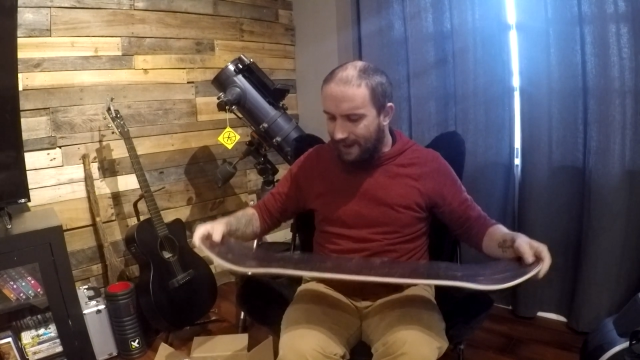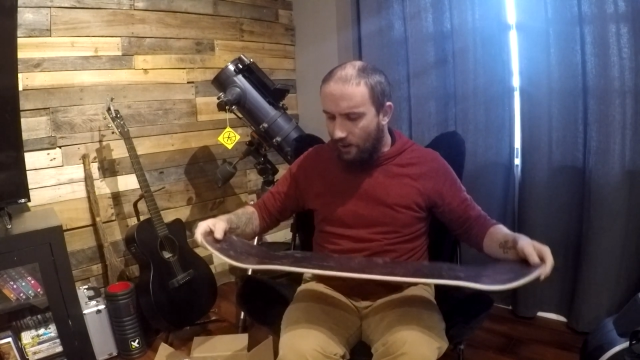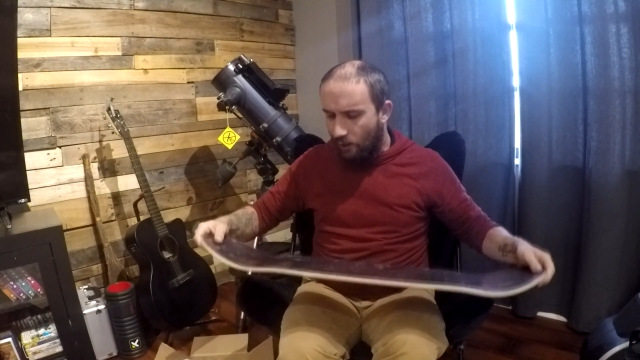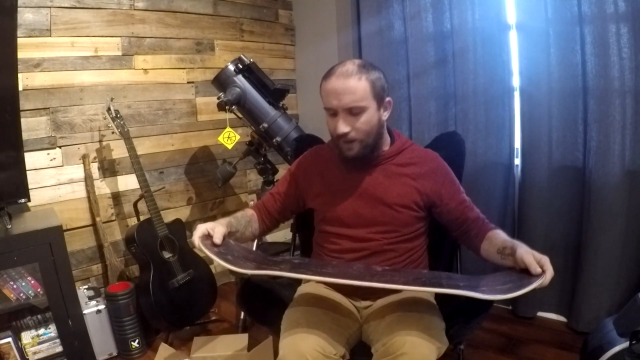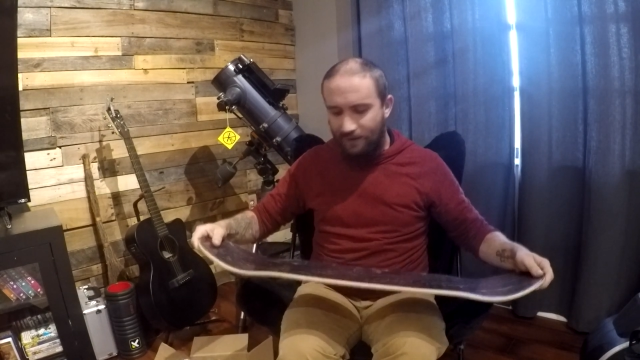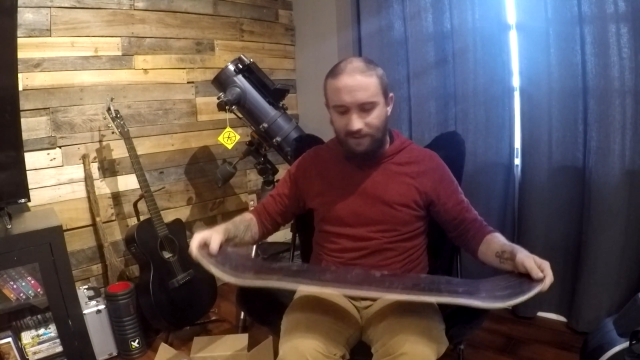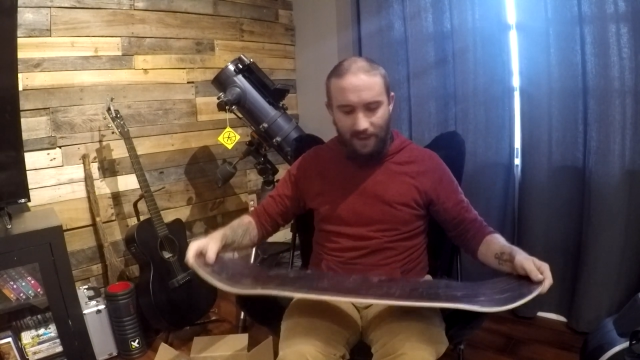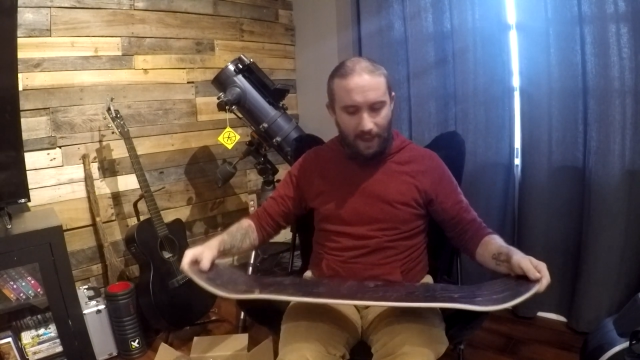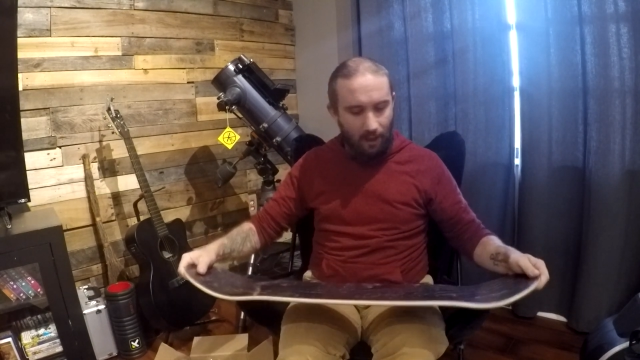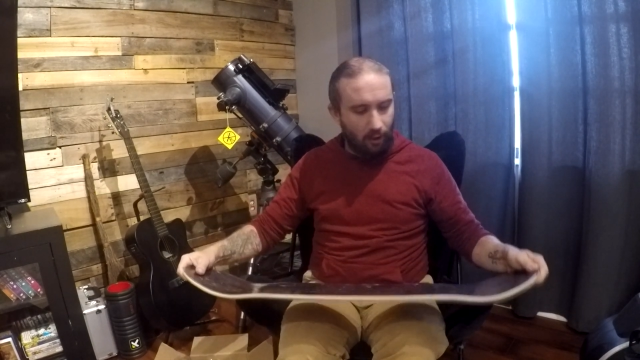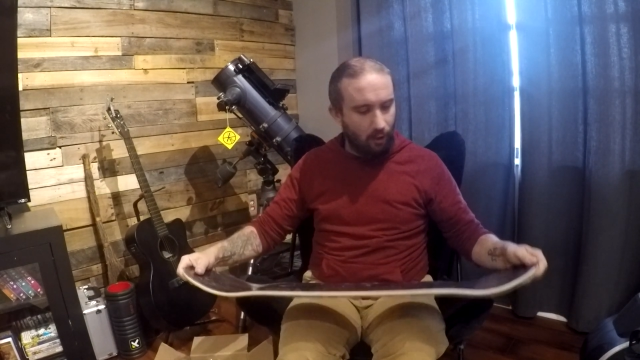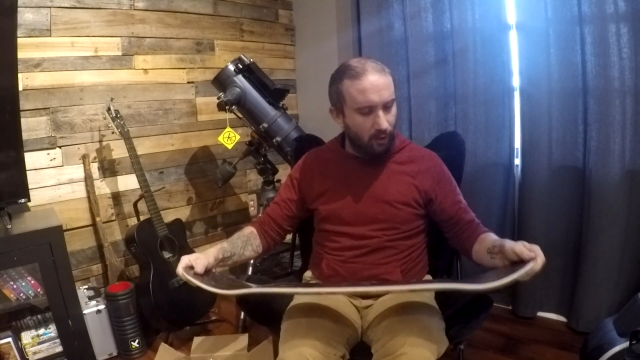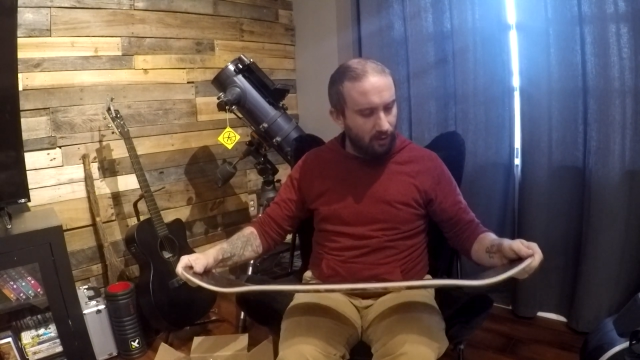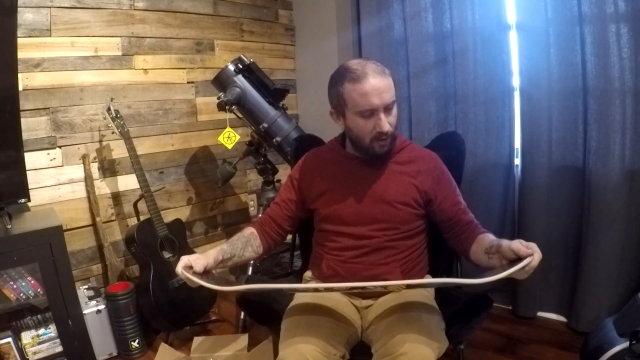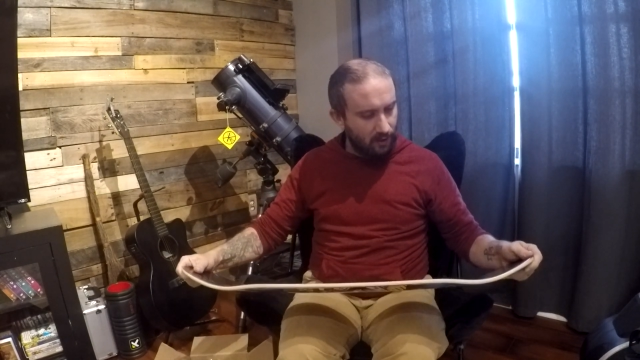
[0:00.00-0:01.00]
already
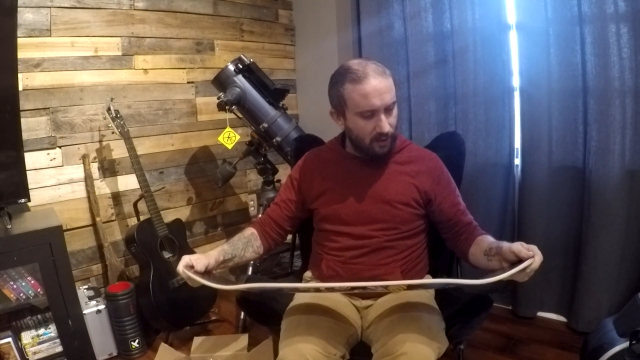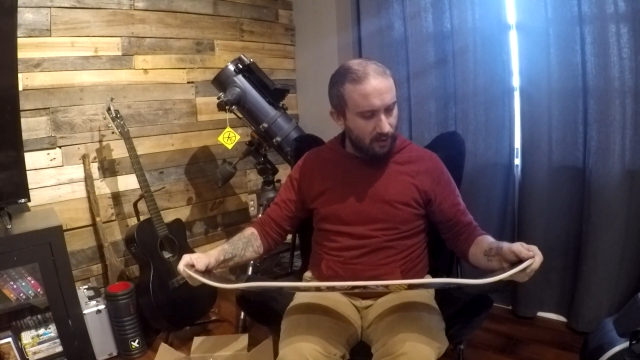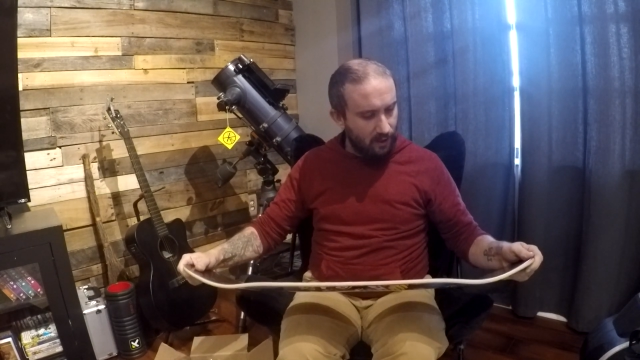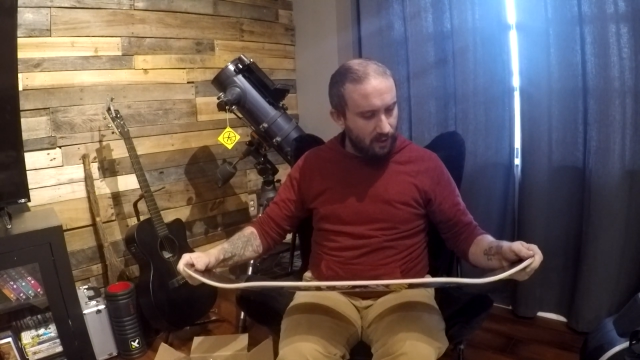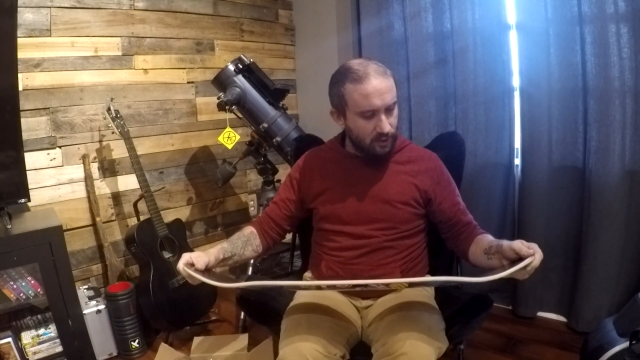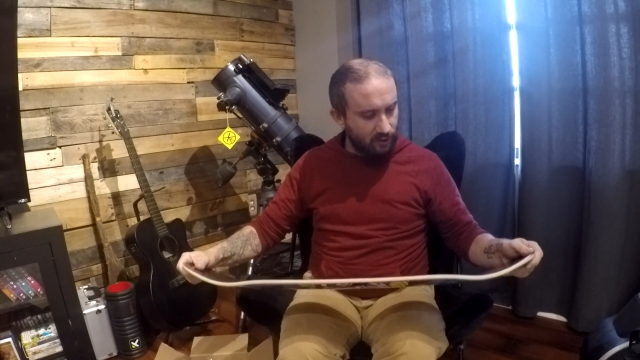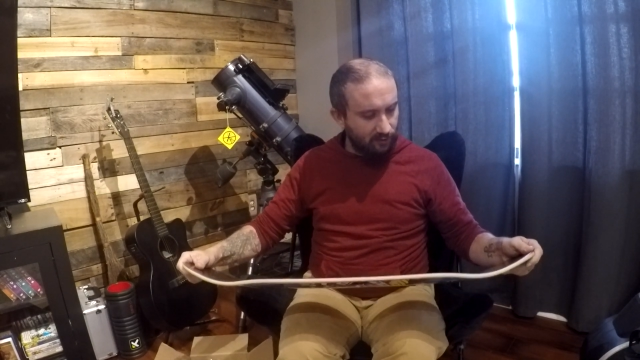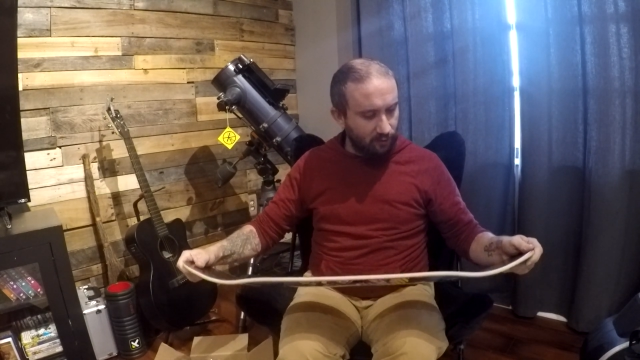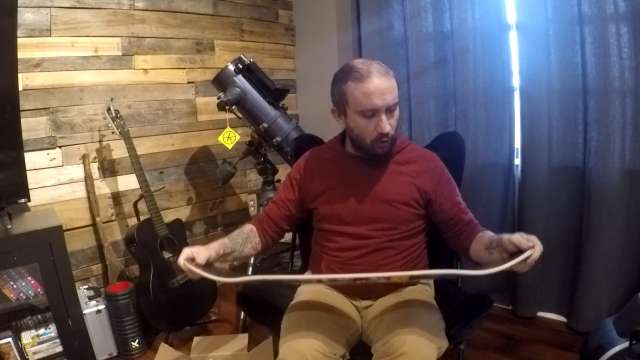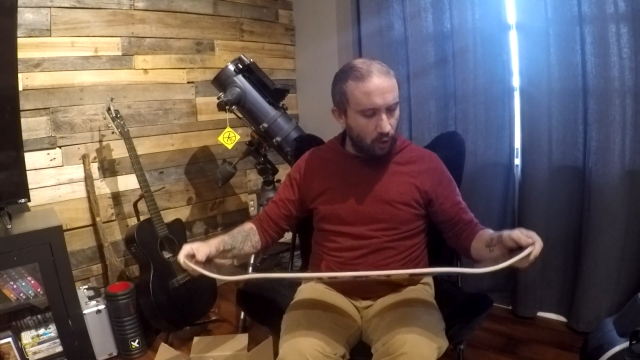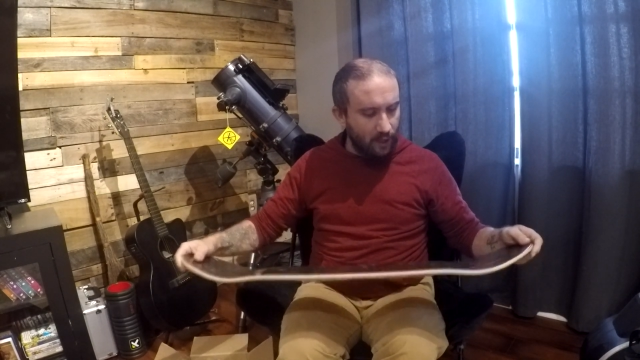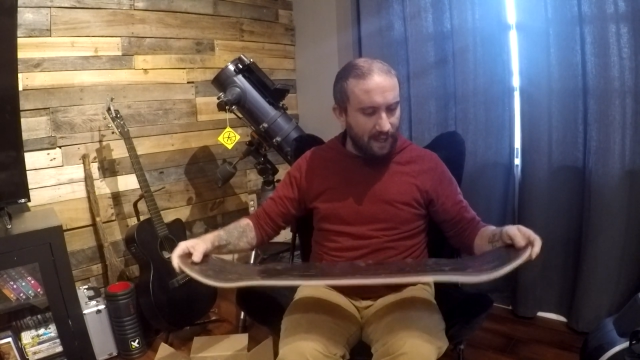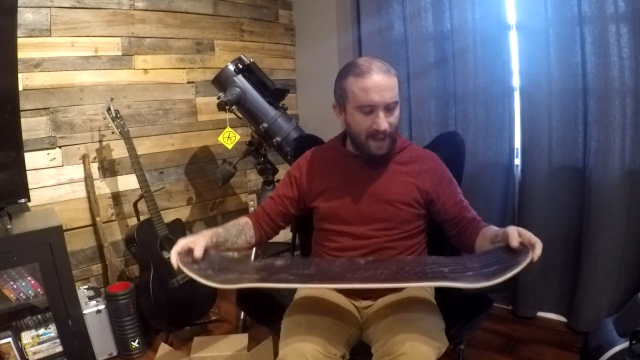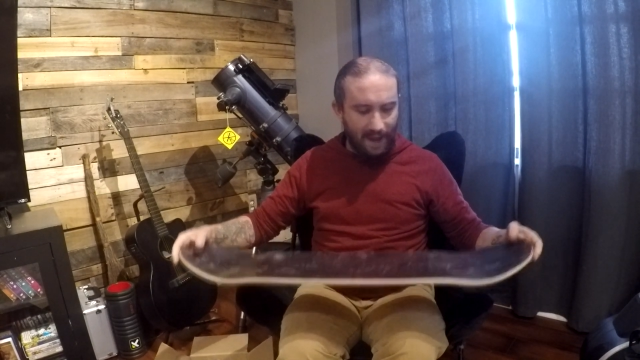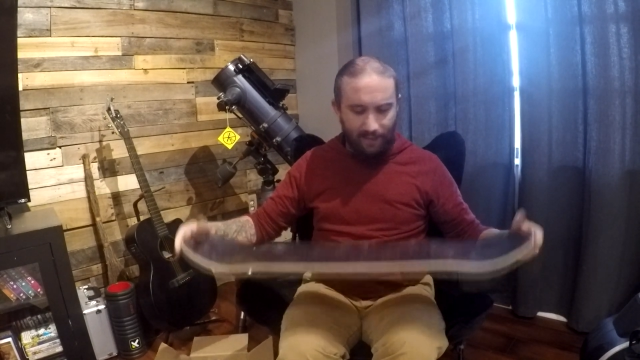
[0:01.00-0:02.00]
tell, just
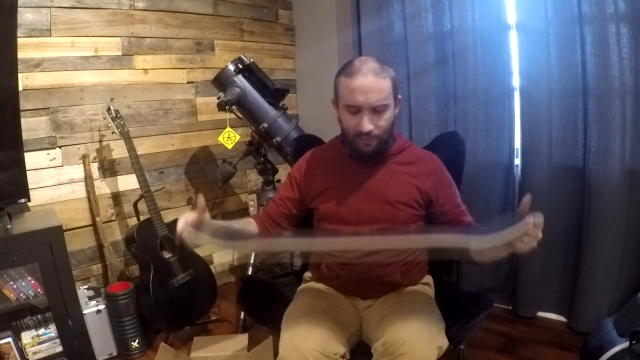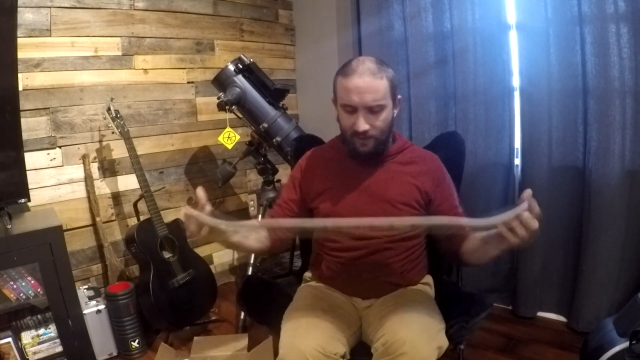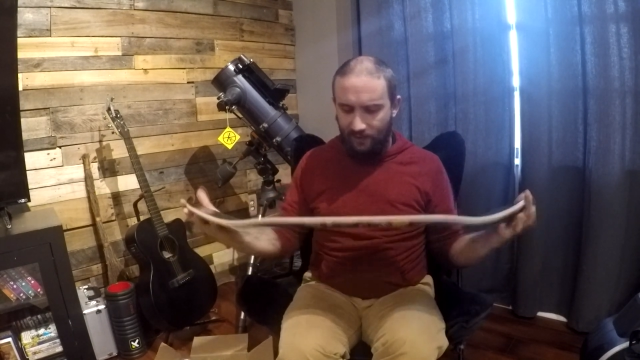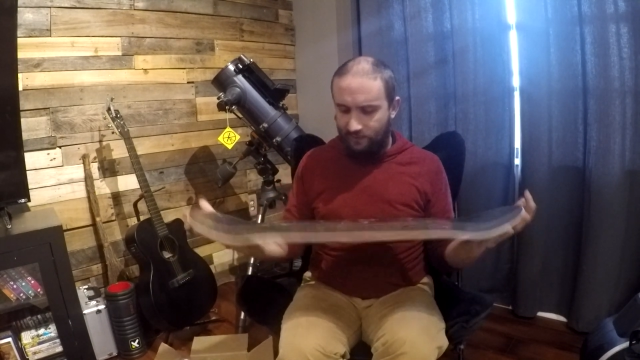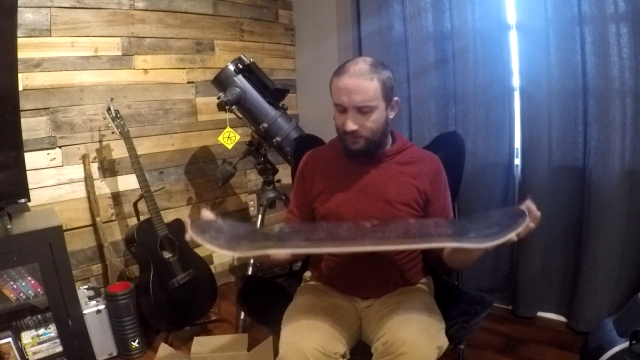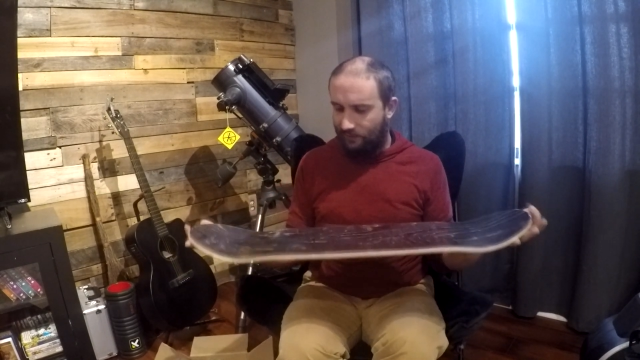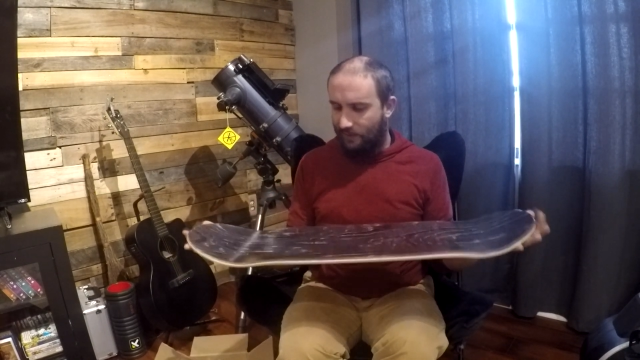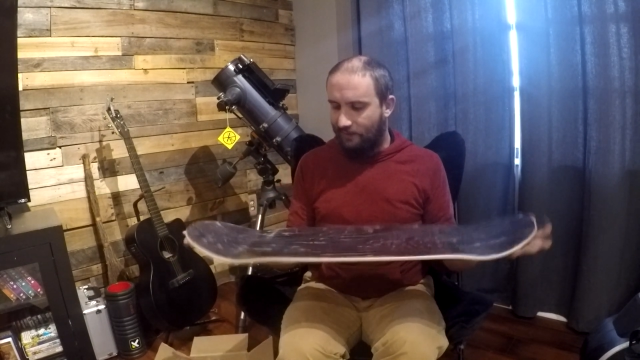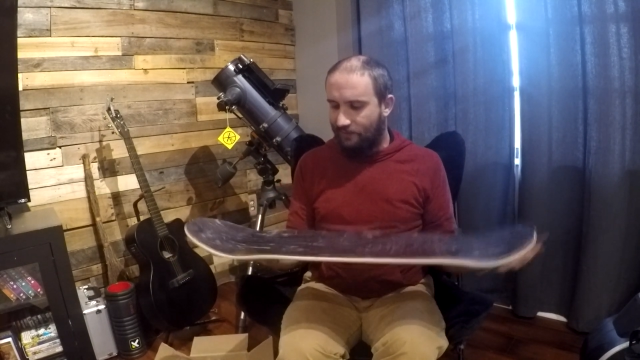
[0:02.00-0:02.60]
looking at this